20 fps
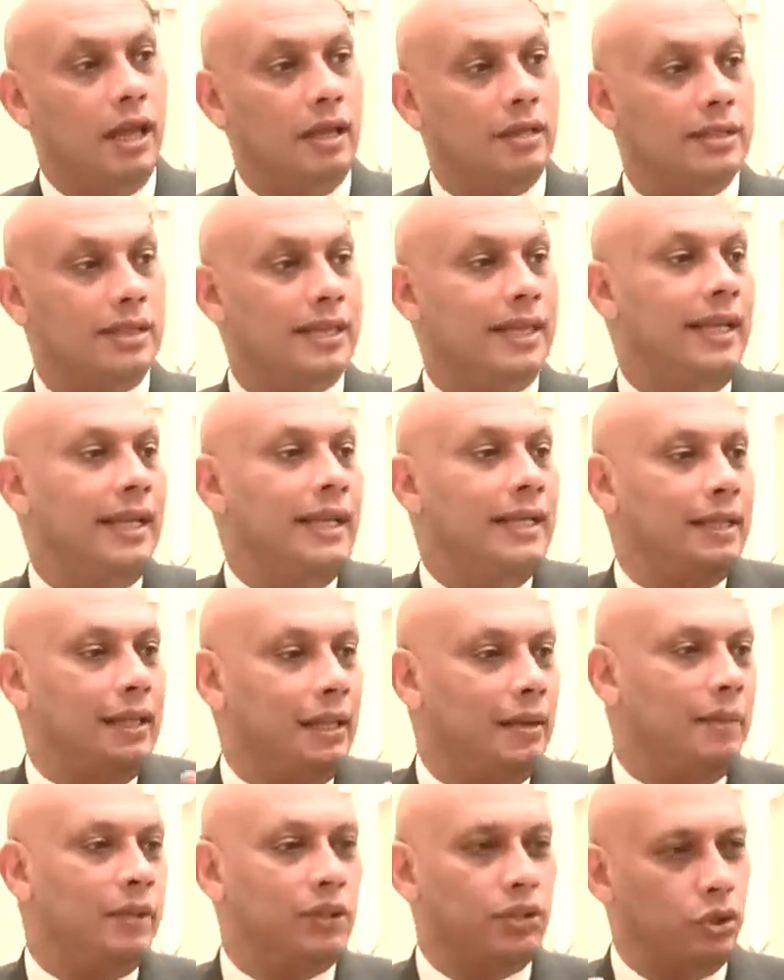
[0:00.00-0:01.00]

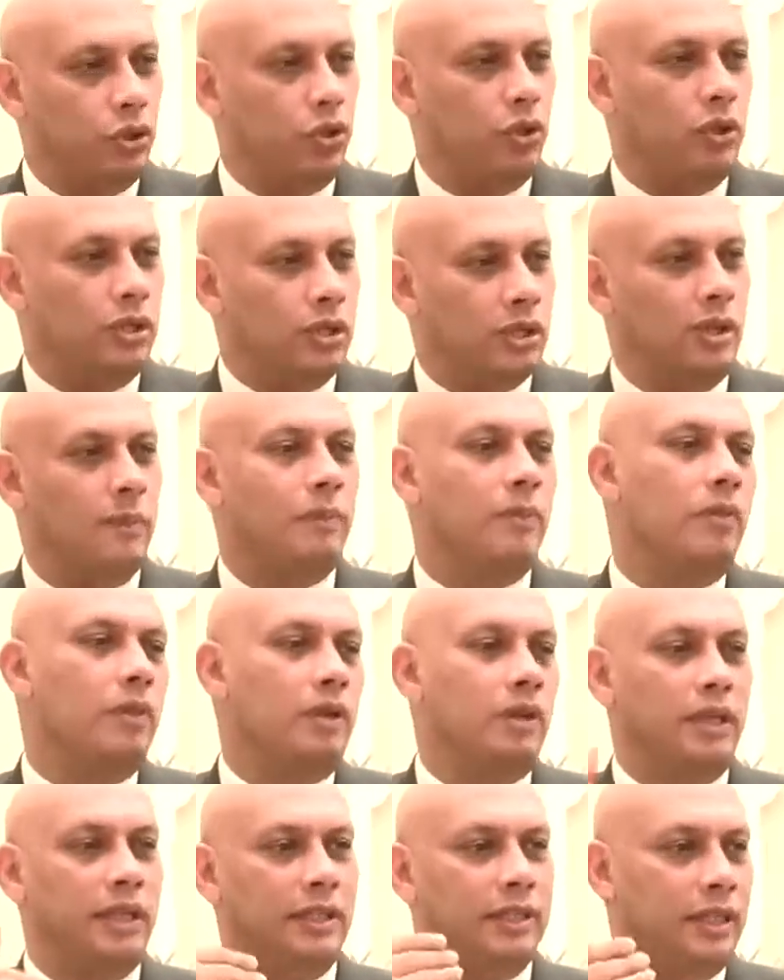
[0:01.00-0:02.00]
skeletally mature, I'm
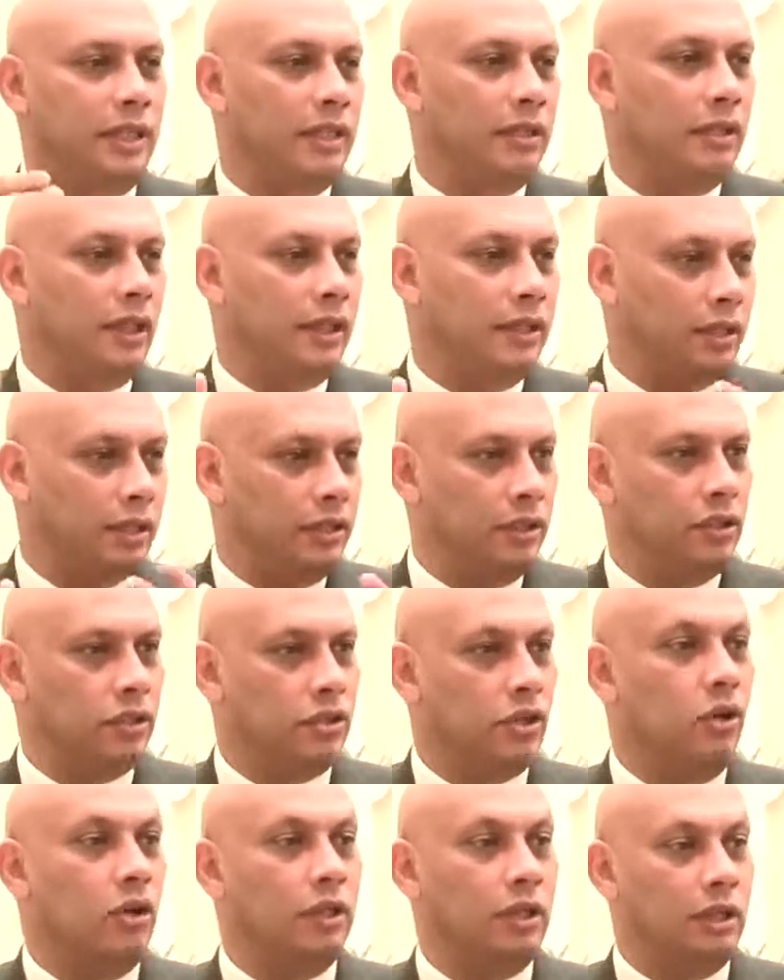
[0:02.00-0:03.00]
18, 19
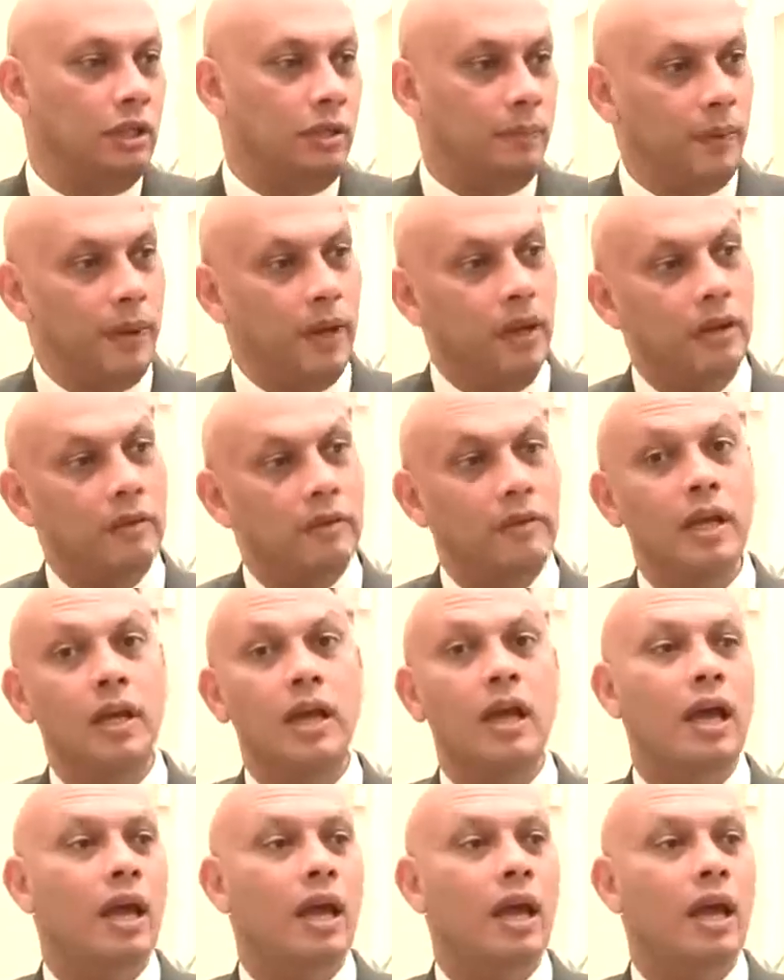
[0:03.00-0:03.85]
years old and above,